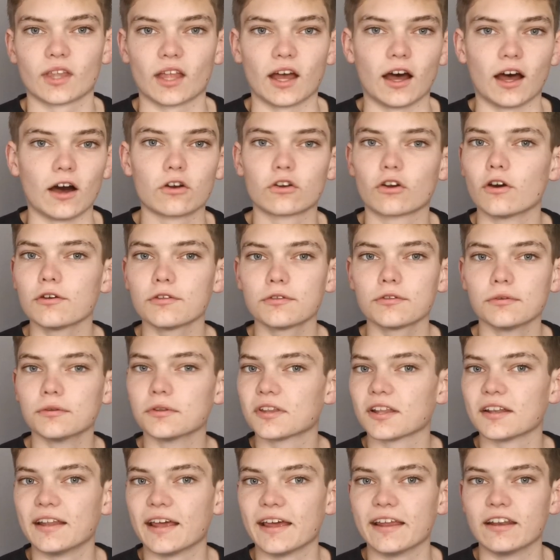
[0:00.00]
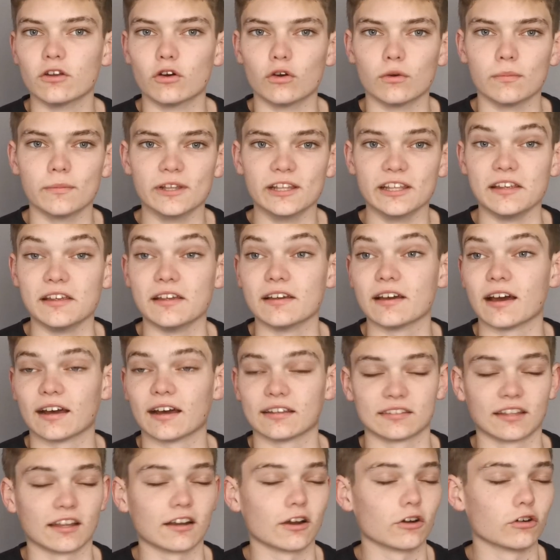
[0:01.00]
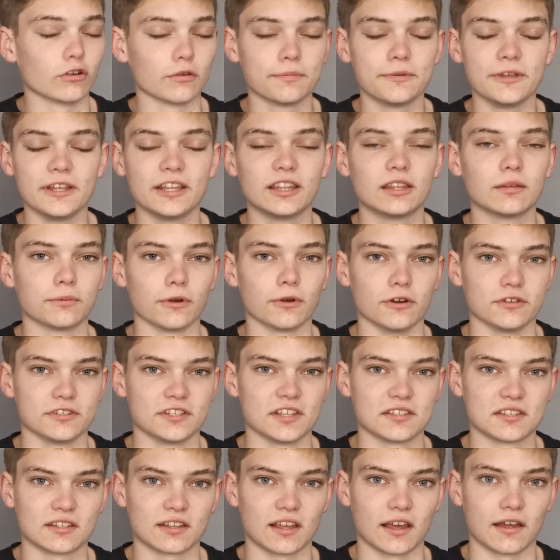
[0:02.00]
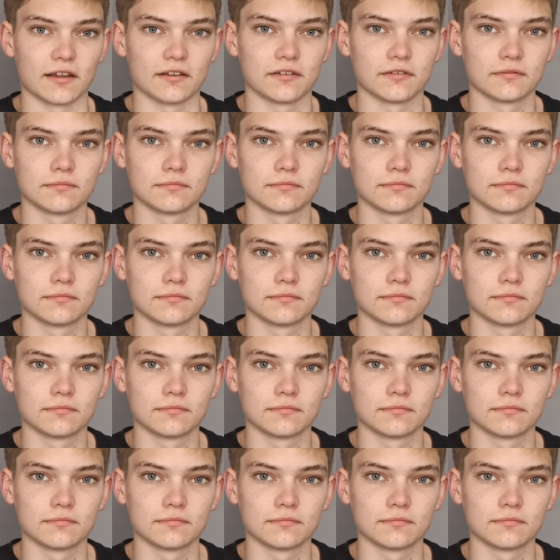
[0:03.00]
I'll go through the day normally and then I'll repeat the process again.